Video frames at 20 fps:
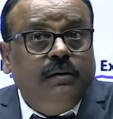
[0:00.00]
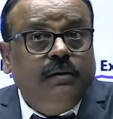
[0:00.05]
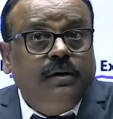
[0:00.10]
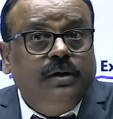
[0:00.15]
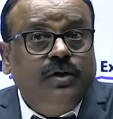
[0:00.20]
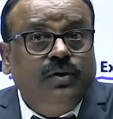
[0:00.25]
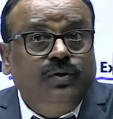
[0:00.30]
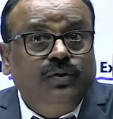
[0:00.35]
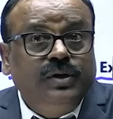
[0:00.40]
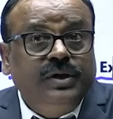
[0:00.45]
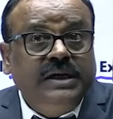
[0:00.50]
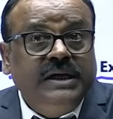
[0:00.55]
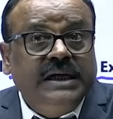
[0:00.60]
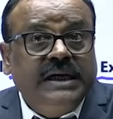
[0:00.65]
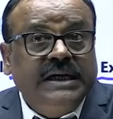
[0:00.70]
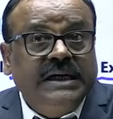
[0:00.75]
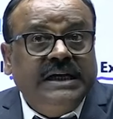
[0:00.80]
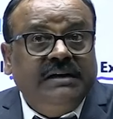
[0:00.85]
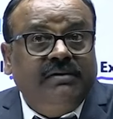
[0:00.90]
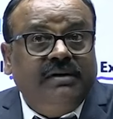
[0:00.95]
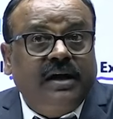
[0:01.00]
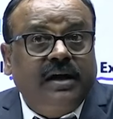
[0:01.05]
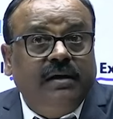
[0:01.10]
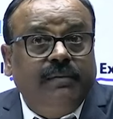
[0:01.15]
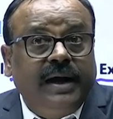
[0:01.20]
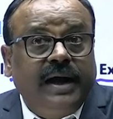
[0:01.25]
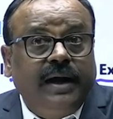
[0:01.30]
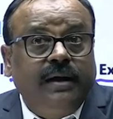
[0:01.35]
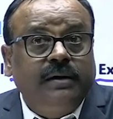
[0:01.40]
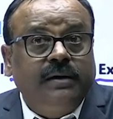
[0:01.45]
union
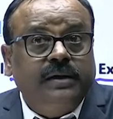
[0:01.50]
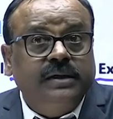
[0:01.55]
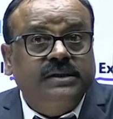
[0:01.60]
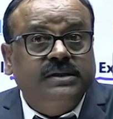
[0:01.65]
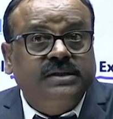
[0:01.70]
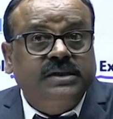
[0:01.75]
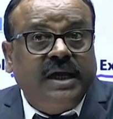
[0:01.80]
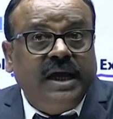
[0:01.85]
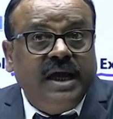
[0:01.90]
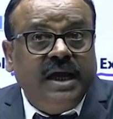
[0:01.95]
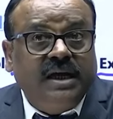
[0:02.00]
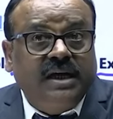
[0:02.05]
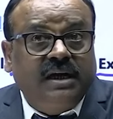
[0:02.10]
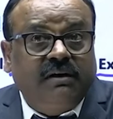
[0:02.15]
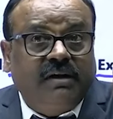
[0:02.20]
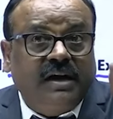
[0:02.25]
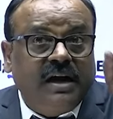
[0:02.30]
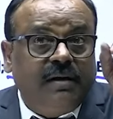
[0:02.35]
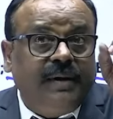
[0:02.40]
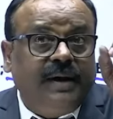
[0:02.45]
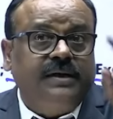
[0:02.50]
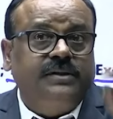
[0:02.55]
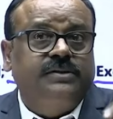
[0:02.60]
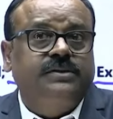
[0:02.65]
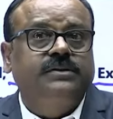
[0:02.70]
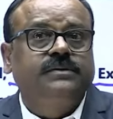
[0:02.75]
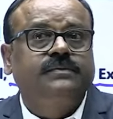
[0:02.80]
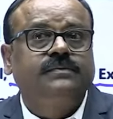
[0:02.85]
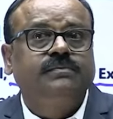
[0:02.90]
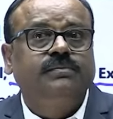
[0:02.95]
government, state governments,